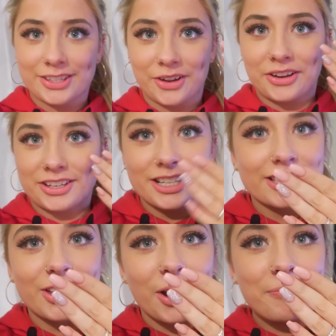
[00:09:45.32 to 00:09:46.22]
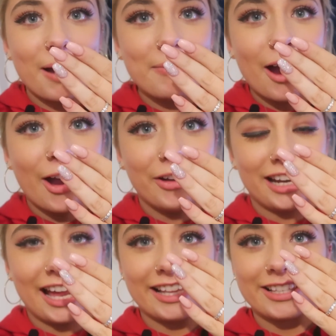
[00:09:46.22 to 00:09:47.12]
So I just thought I'd buy my
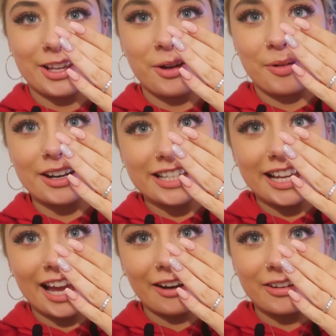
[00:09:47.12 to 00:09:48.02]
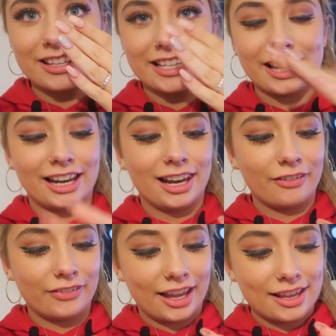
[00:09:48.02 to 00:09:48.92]
own, and it's so pretty, and honestly, I
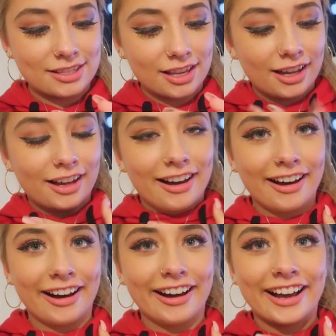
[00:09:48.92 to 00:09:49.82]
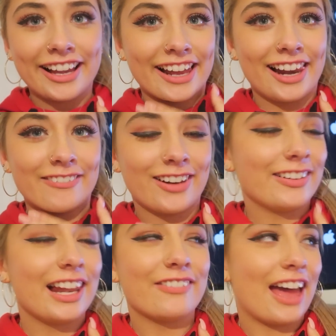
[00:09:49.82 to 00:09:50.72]
love it. It's, I love,
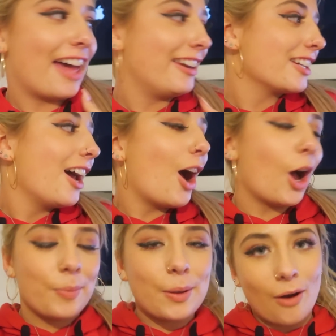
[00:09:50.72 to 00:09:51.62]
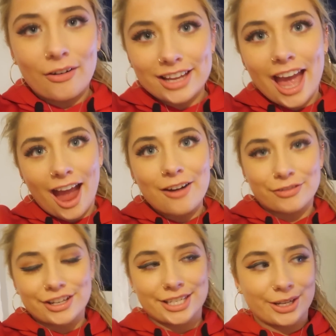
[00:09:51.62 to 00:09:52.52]
love, love it, and I'll be wearing it
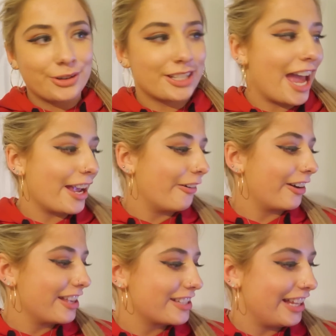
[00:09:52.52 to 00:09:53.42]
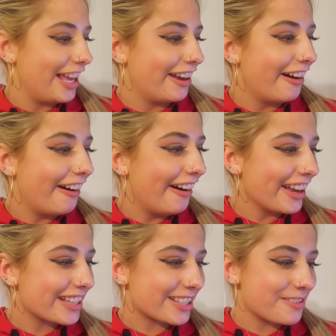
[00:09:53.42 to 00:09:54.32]
every single day, honestly.
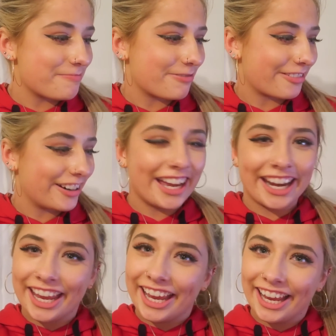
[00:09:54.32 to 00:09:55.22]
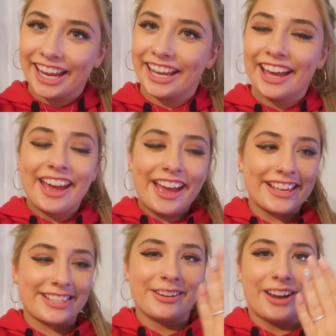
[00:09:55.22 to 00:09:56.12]
Oh, it's so pretty.
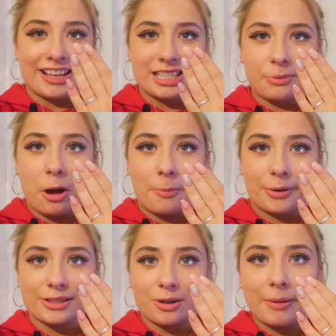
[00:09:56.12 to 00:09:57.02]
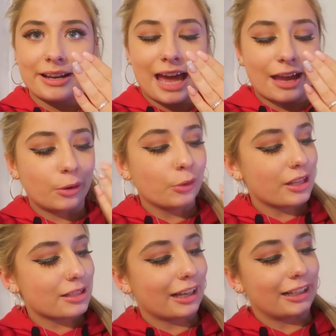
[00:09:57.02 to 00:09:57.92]
It's so nice as well, because on my nail
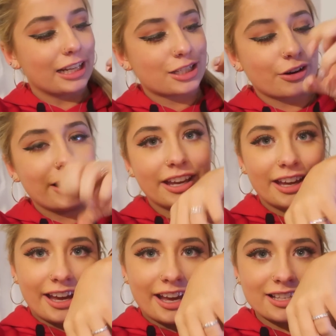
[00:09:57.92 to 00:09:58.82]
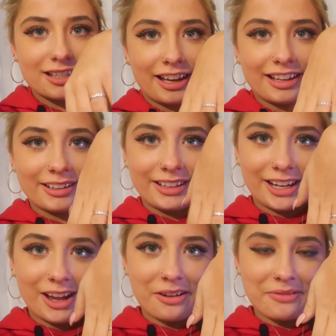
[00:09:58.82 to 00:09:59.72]
that's like glittery, it's like,
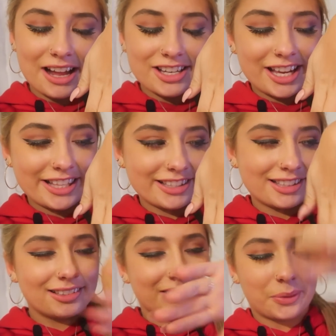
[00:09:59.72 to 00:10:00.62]
you know, it matches and